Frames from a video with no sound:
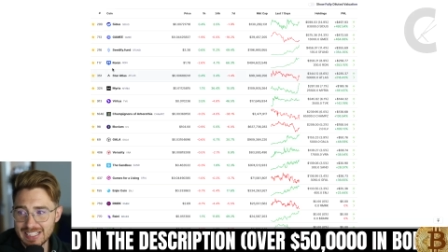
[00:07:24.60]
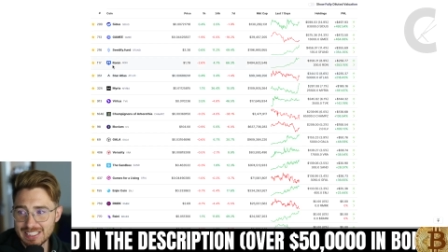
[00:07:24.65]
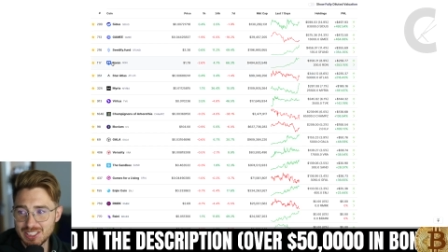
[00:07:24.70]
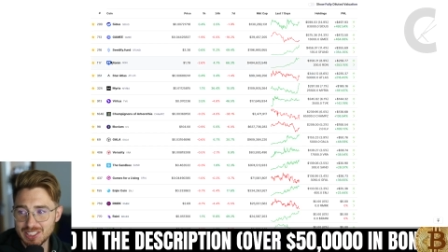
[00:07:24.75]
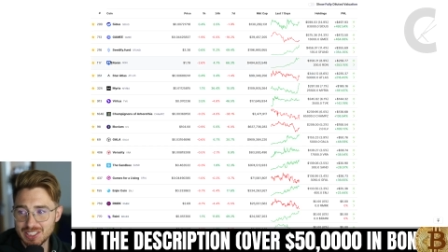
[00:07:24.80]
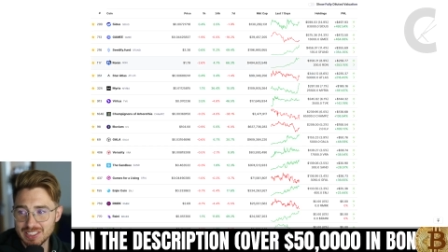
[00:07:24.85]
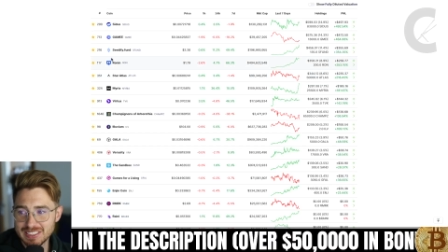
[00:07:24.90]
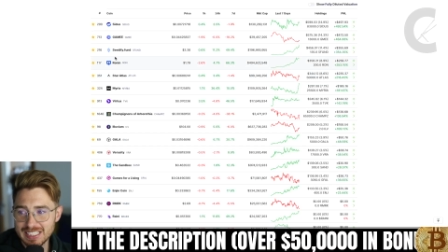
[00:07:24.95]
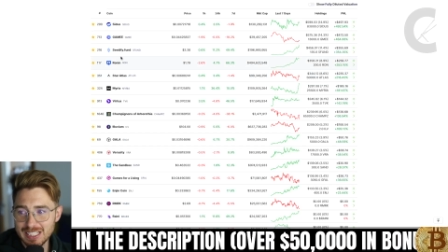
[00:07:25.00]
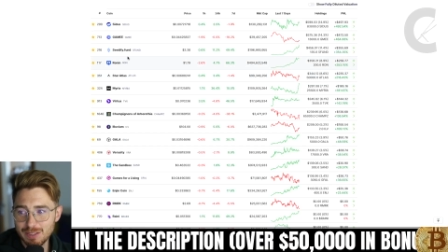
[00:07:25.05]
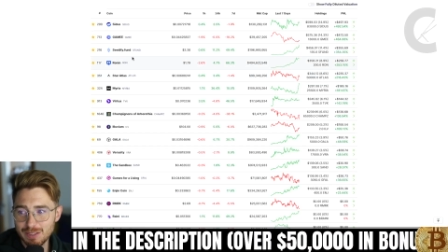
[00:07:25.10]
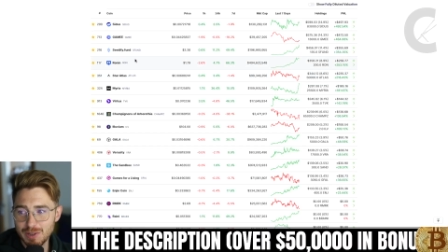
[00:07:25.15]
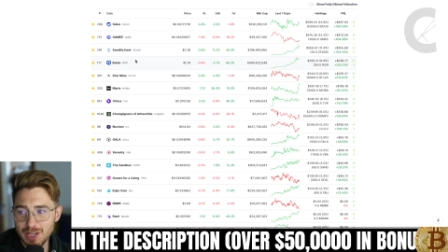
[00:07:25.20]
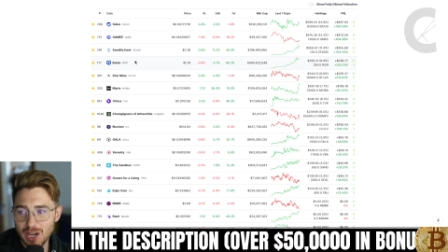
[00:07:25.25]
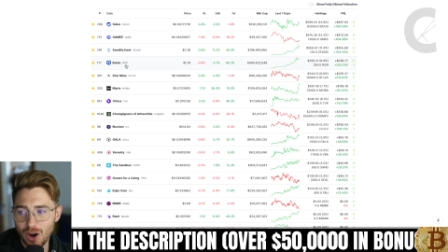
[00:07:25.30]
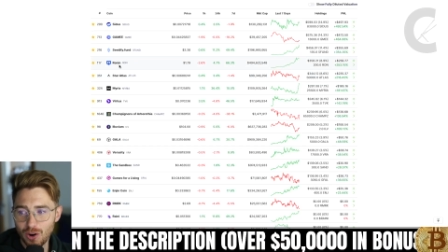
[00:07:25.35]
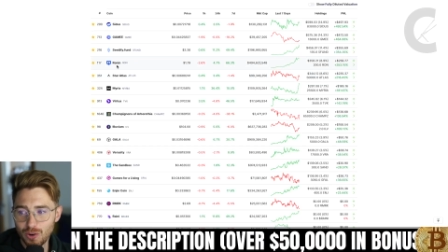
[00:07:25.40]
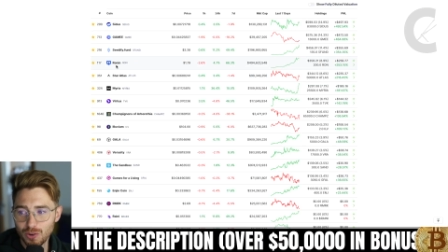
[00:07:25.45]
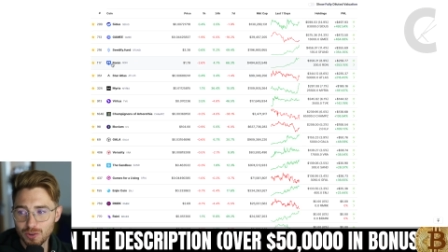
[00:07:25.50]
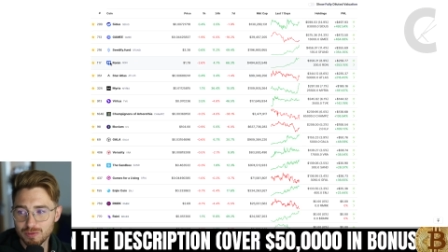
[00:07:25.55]
And as you can see, we
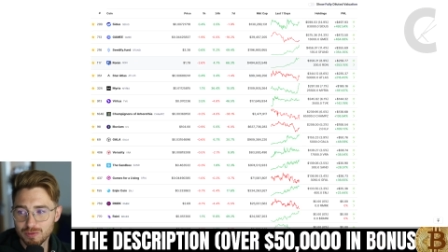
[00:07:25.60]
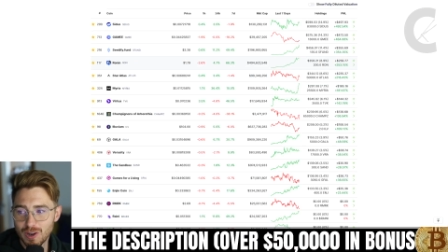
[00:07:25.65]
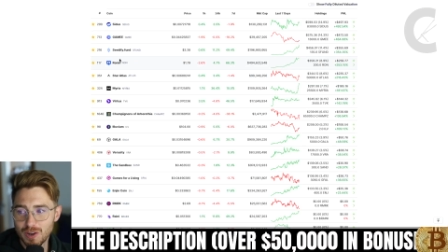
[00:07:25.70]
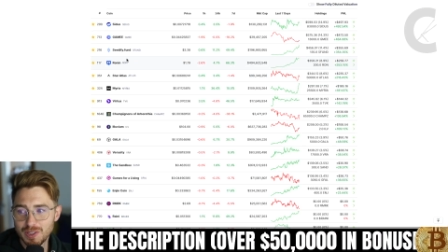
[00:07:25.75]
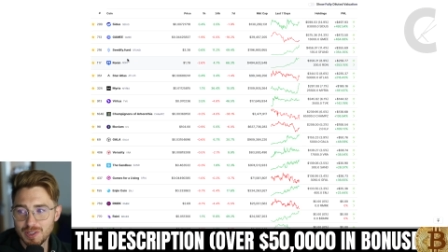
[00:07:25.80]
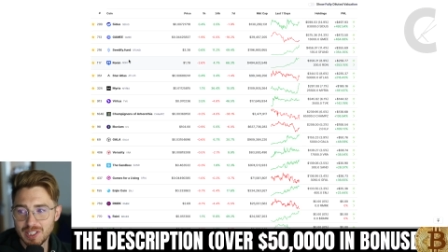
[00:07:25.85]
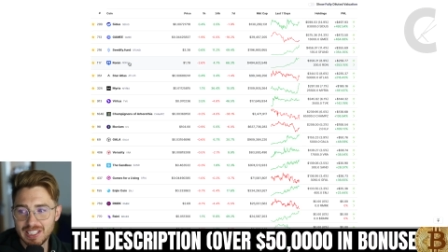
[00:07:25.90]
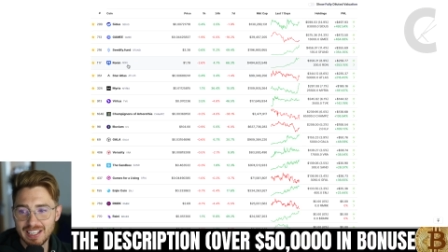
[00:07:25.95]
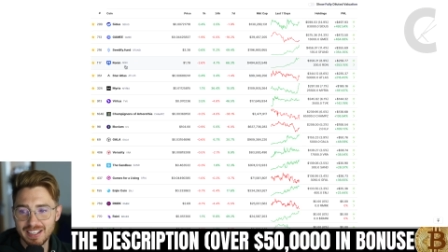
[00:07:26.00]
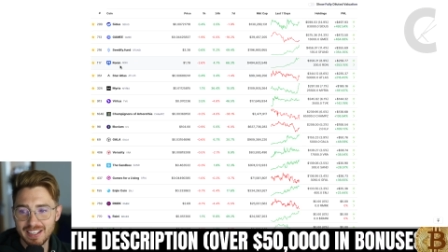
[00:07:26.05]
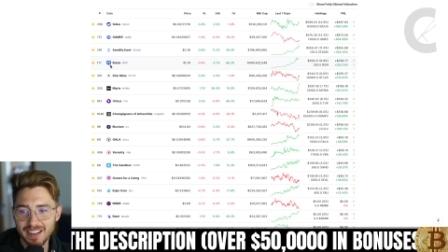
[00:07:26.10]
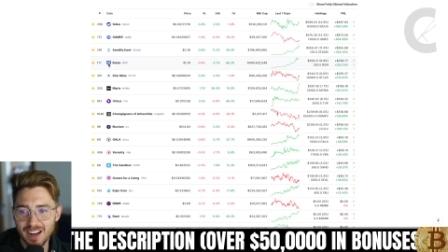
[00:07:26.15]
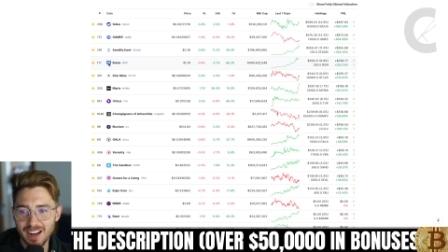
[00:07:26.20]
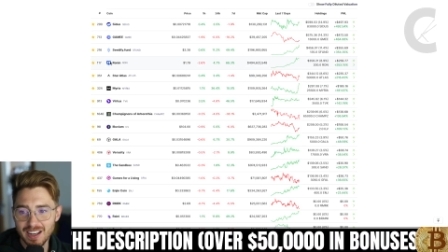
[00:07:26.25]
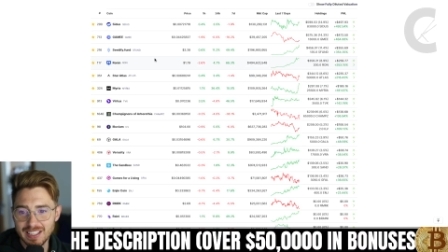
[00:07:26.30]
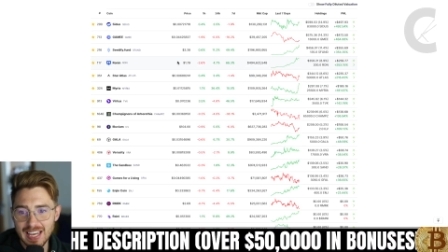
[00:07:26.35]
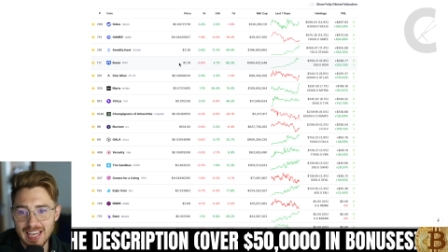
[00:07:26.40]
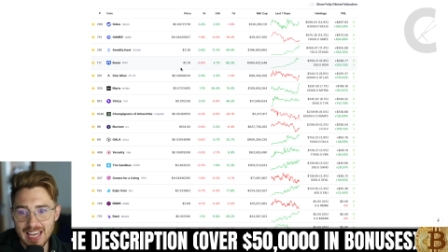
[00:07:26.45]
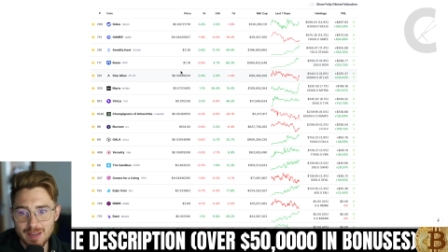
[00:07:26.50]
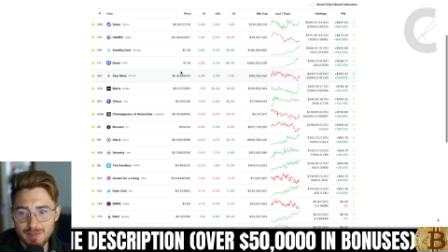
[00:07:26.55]
hold Ronin in
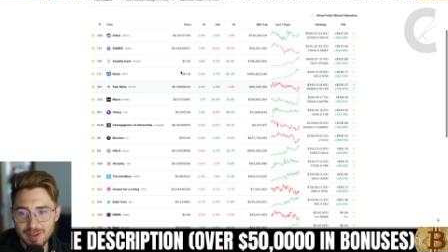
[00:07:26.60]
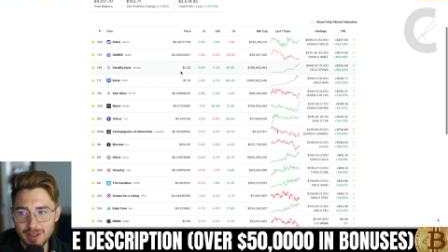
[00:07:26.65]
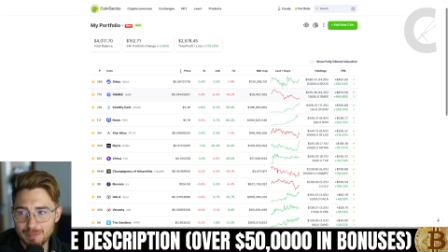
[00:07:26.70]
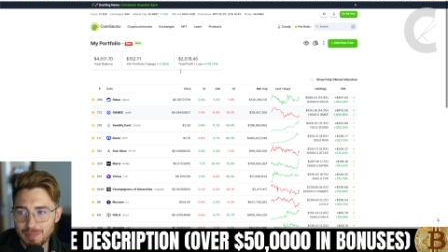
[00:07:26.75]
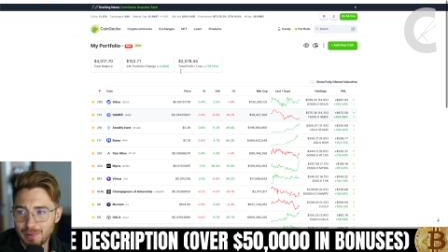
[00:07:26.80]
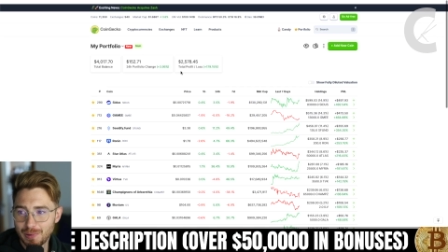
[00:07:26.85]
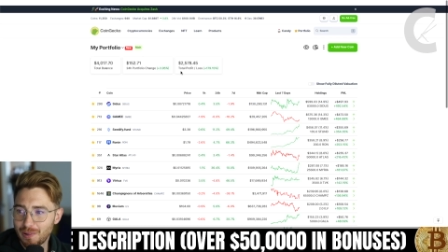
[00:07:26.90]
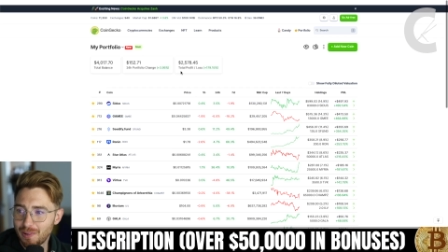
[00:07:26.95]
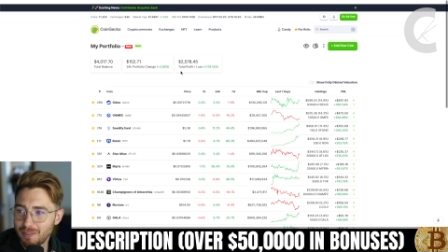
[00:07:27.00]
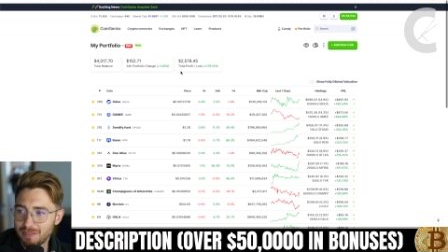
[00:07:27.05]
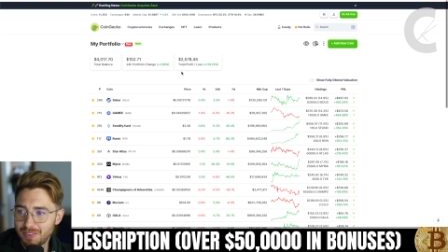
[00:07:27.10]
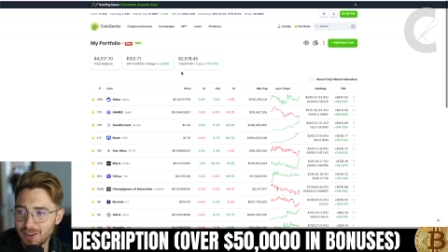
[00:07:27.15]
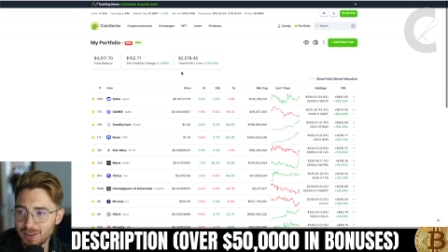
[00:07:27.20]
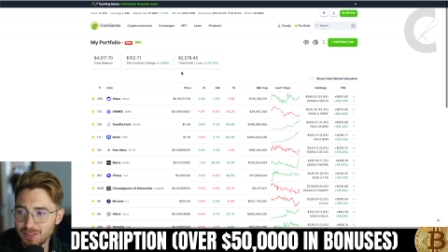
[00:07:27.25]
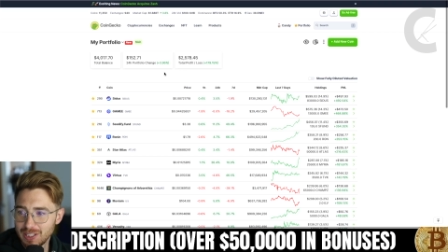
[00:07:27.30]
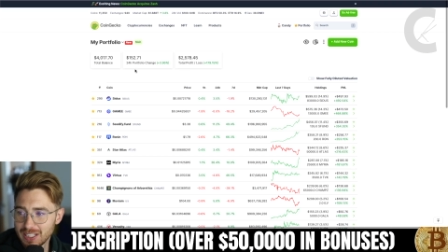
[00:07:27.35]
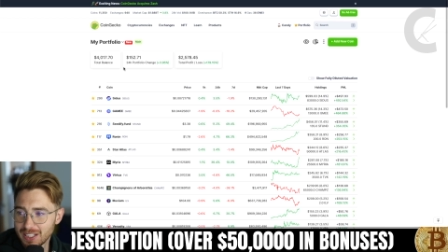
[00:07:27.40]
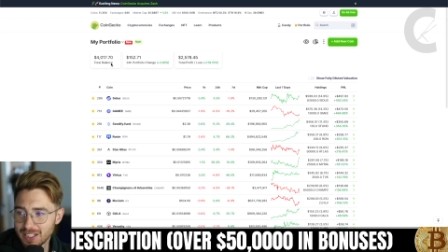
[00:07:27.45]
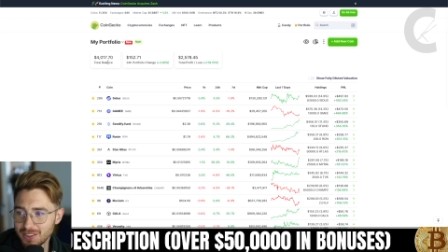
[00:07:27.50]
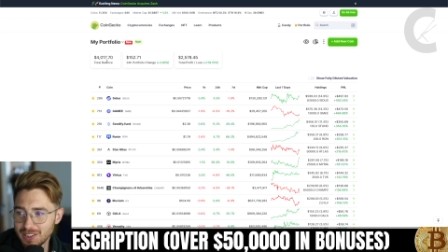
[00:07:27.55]
our gaming
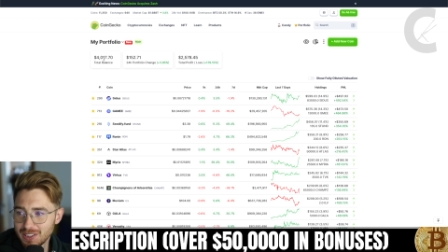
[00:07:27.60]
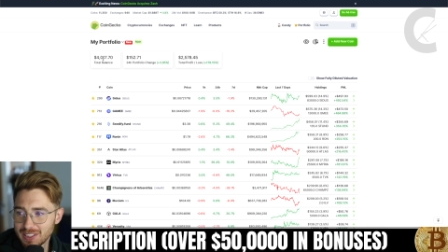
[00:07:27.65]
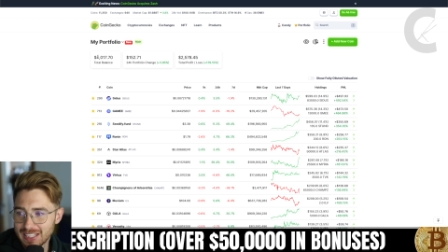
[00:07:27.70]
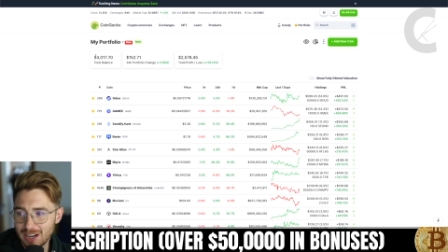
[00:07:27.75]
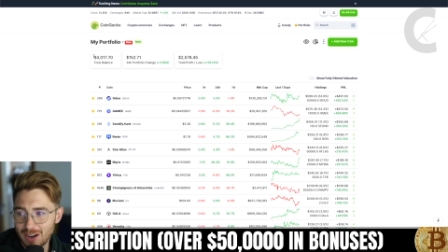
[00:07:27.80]
portfolio